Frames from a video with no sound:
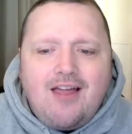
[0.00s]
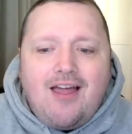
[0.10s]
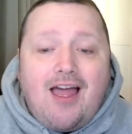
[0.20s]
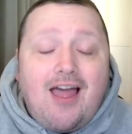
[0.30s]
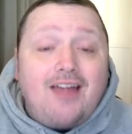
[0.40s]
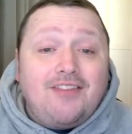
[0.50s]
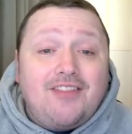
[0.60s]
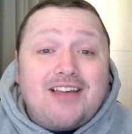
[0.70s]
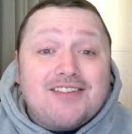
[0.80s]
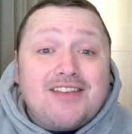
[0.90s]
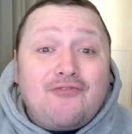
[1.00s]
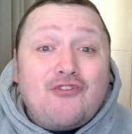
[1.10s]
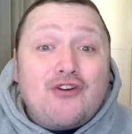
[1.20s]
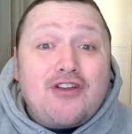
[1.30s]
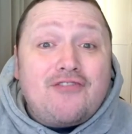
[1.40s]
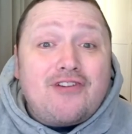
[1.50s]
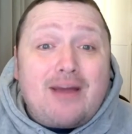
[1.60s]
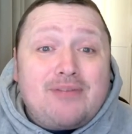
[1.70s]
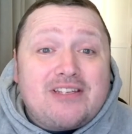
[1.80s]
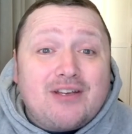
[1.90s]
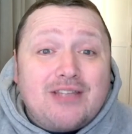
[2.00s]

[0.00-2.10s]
And that's it for another episode,